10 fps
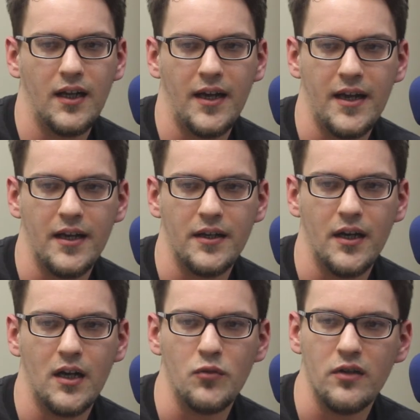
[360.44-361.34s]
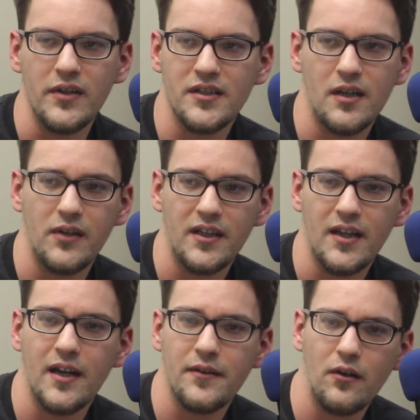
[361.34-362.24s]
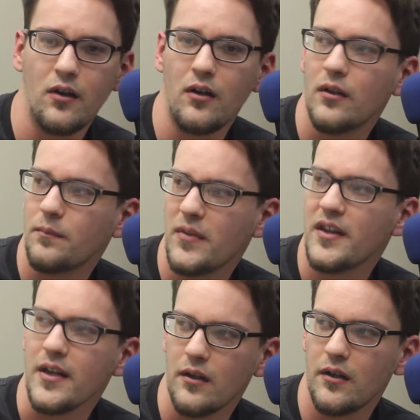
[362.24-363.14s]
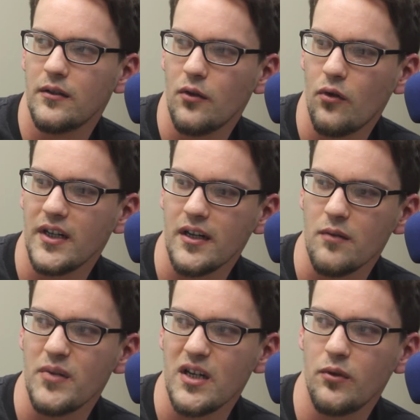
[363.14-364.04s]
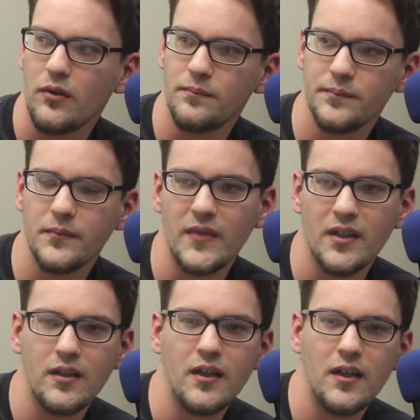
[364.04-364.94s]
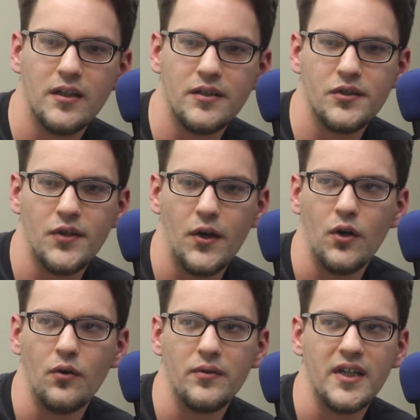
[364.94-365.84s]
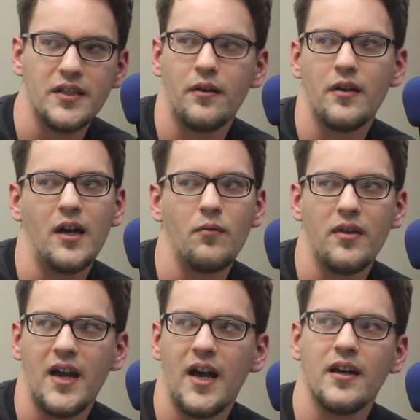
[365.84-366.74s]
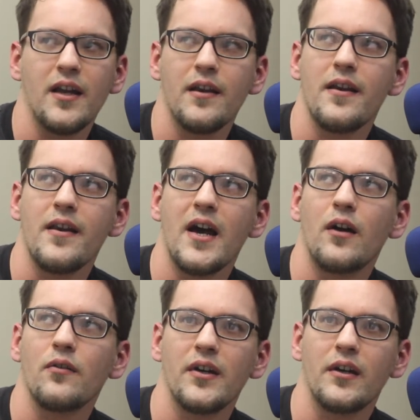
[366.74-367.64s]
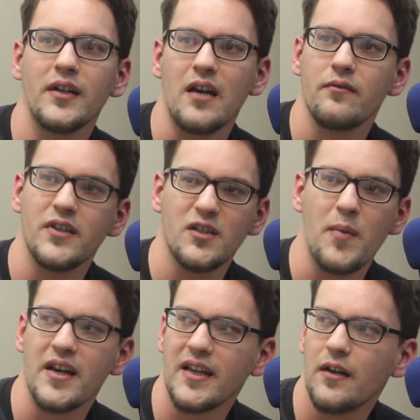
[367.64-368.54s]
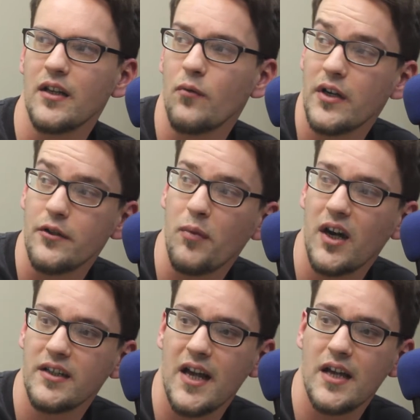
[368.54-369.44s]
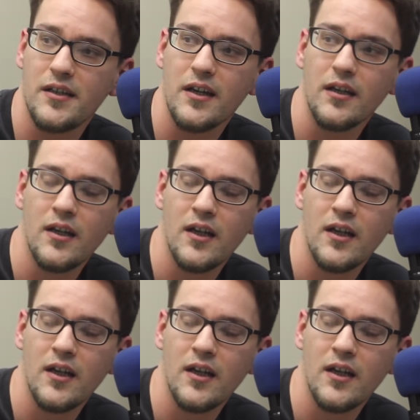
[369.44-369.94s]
and movies, stuff like that. They're all theater-oriented people. So they started out with that, and now they're kind of expanding out. They want to do podcasting.